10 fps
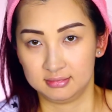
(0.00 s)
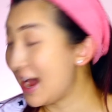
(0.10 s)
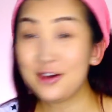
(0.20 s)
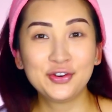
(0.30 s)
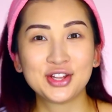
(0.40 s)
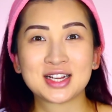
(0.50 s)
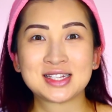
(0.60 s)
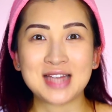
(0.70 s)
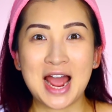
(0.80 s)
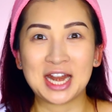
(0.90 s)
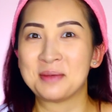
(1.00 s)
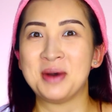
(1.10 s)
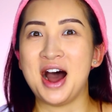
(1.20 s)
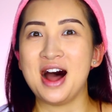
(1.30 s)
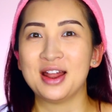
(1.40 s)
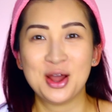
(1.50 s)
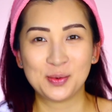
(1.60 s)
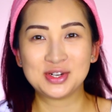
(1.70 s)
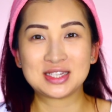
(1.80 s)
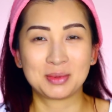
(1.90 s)
Now for the exciting part,
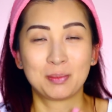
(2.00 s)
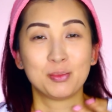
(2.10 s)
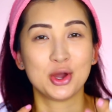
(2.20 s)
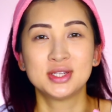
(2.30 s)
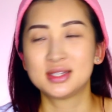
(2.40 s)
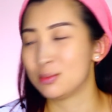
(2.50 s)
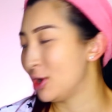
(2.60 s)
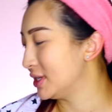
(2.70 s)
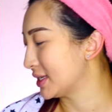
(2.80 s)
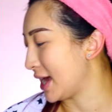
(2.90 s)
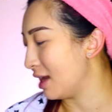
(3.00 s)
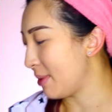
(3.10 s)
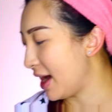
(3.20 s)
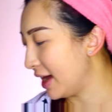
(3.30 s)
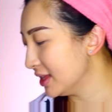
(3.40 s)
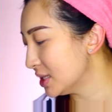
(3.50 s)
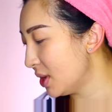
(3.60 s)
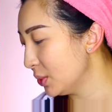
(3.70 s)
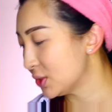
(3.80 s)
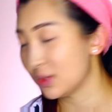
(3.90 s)
which is something I'm most excited about. And this
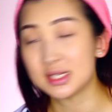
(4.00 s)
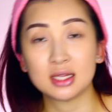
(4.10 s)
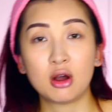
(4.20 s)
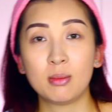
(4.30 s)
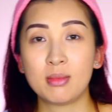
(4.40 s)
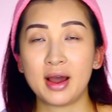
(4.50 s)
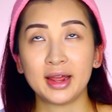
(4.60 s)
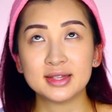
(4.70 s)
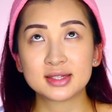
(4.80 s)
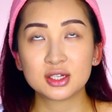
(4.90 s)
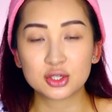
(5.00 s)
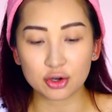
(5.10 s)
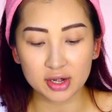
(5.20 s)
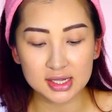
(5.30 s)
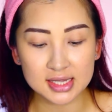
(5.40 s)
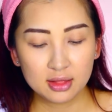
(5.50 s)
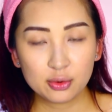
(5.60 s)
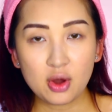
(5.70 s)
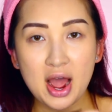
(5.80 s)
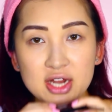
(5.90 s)
one was recently on my Insta stories.
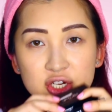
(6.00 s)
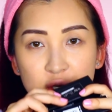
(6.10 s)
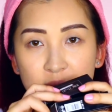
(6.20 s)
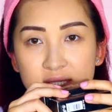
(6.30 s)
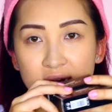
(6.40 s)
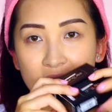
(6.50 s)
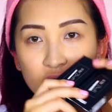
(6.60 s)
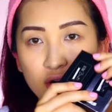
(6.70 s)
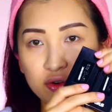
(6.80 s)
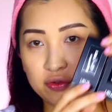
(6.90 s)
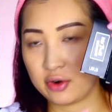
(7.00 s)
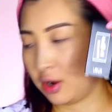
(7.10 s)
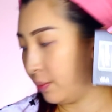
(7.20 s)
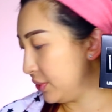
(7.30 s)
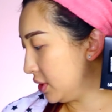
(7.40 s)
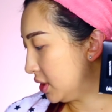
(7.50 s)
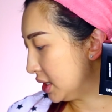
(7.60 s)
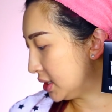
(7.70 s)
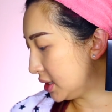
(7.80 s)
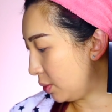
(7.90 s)
Little eyeshadow ones that I got from
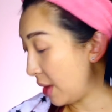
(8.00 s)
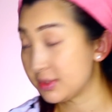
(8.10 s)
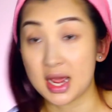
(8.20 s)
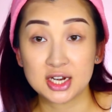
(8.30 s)
this website.